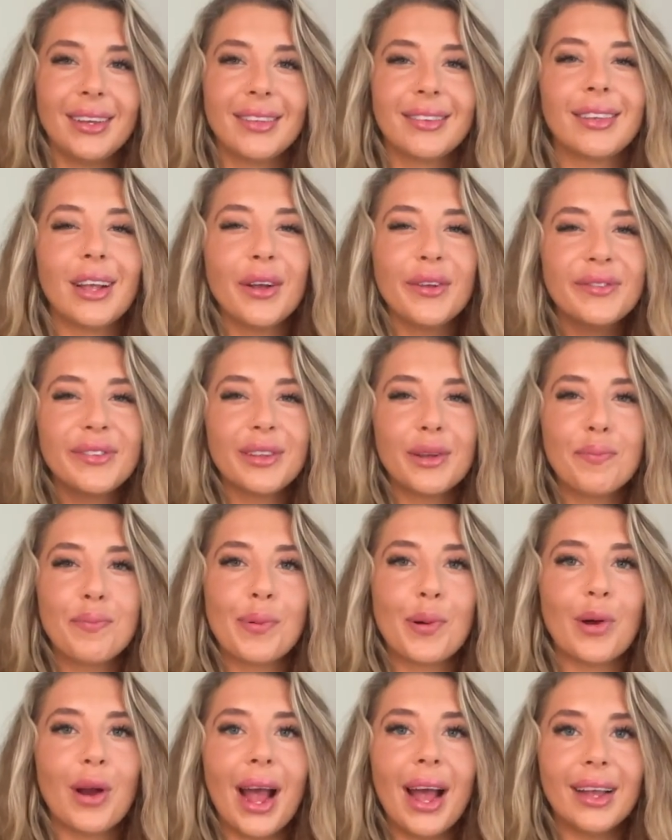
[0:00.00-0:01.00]

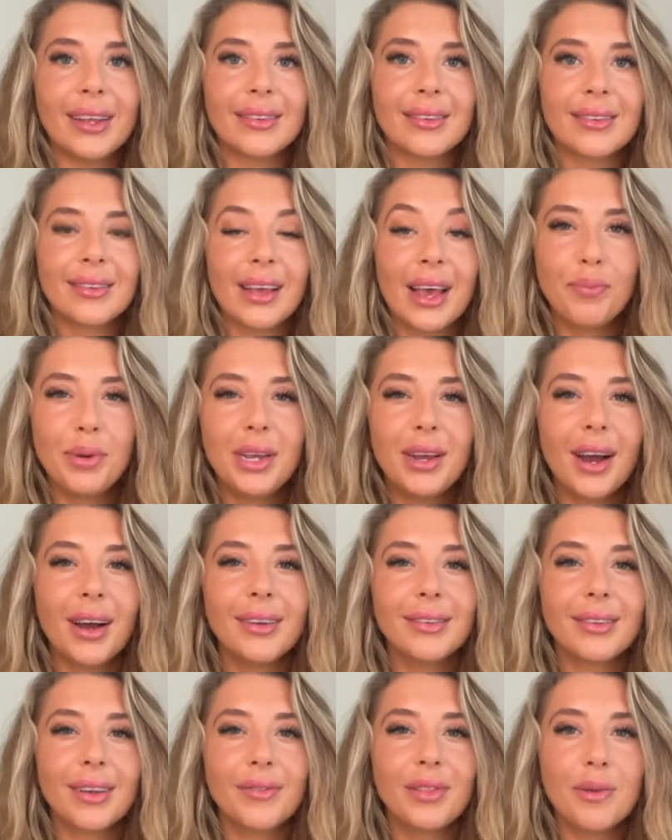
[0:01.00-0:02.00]
self-suppressed
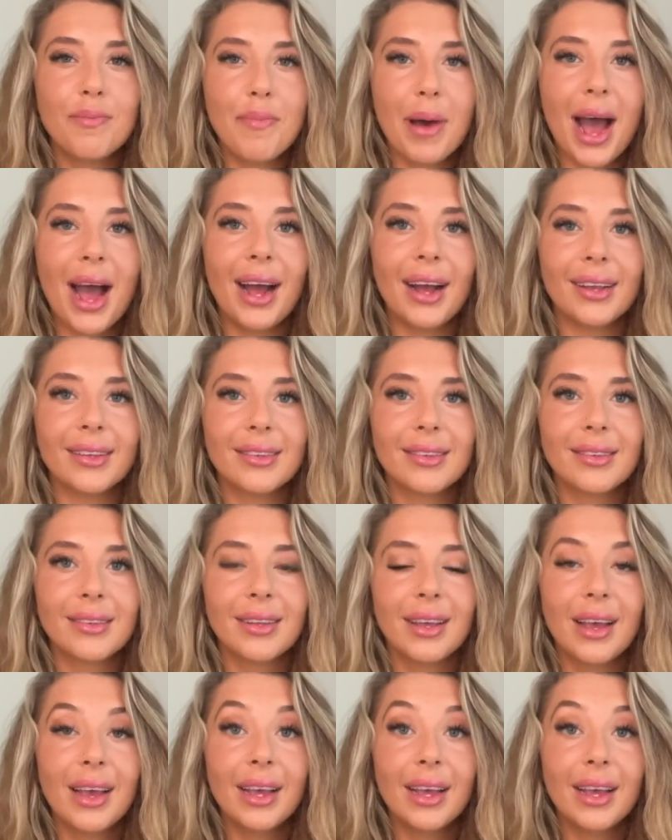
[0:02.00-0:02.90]
because of the past.